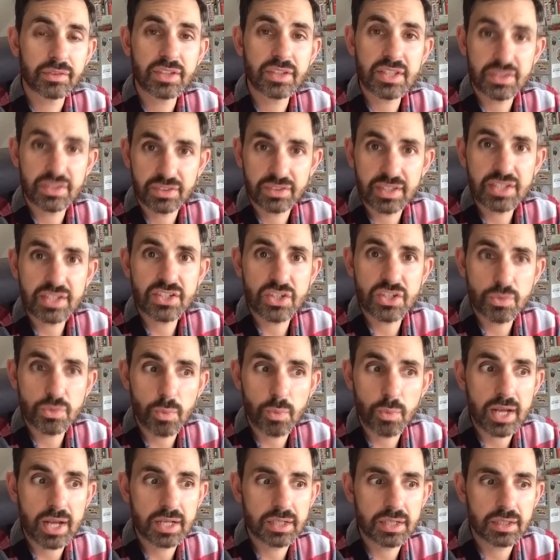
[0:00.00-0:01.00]
This is
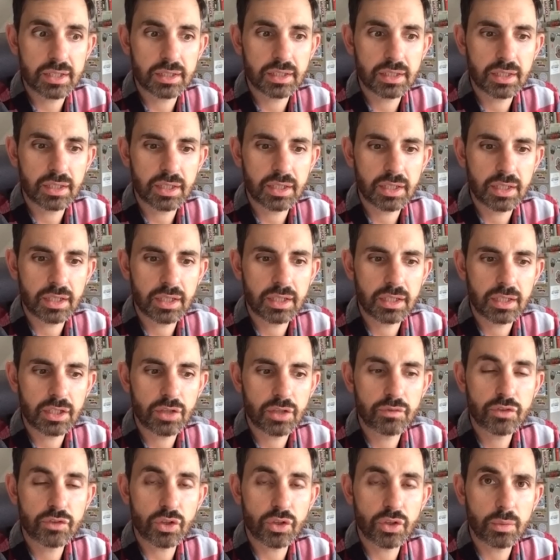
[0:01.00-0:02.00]
when
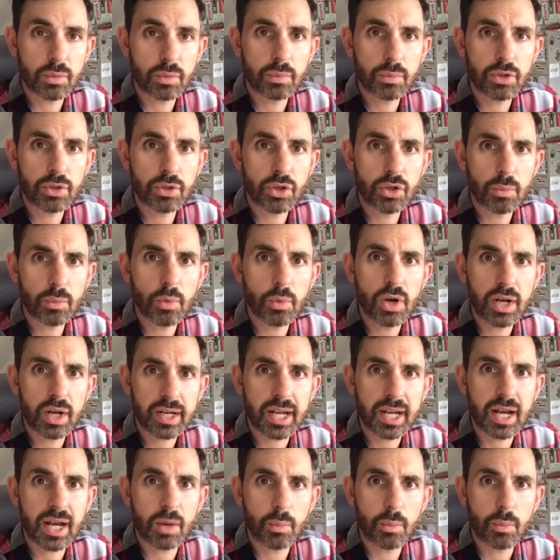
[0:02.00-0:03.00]
you've got to work
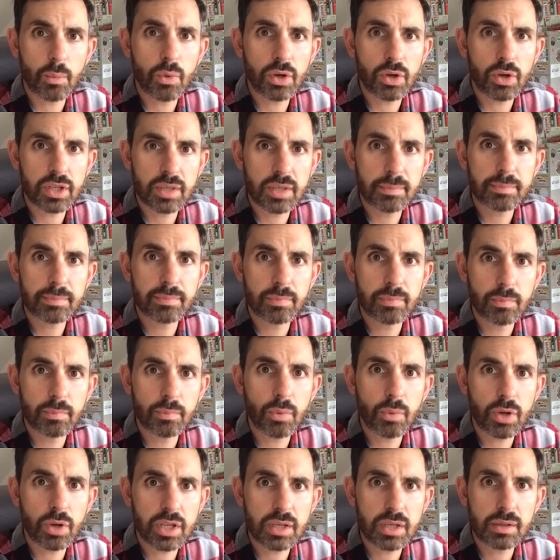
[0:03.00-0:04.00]
out you've
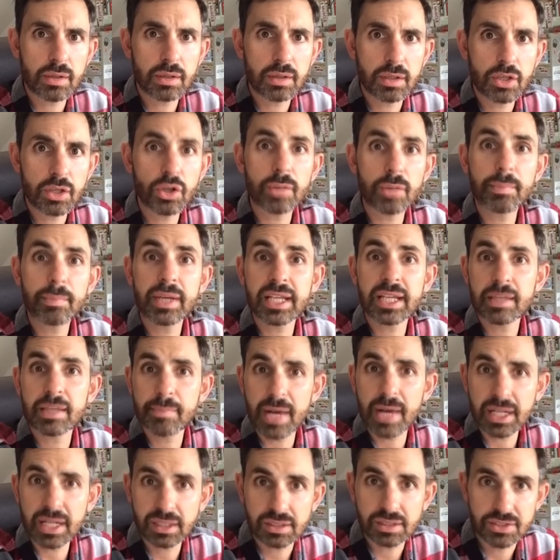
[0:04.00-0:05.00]
got to pick
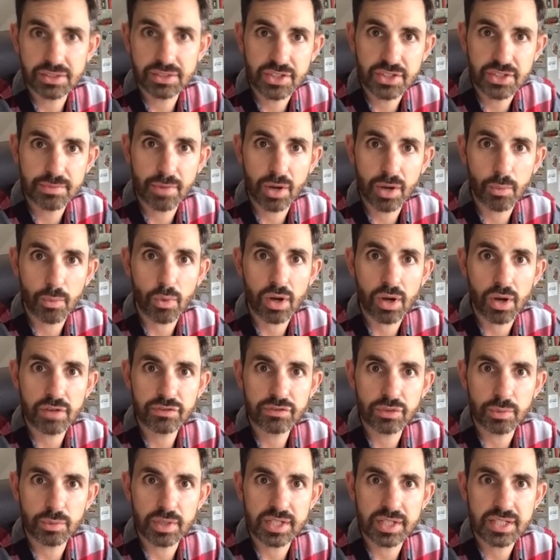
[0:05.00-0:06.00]
your battles, as my
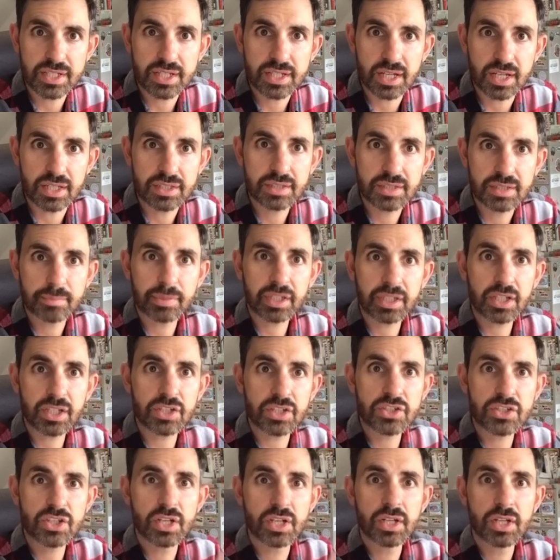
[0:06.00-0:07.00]
wife always says.
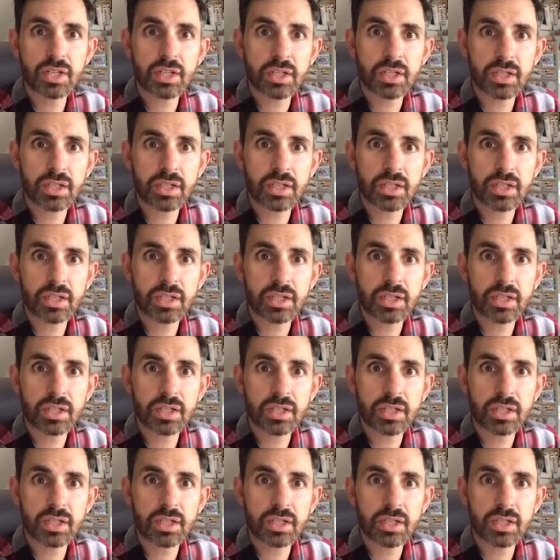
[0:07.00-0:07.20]
Because,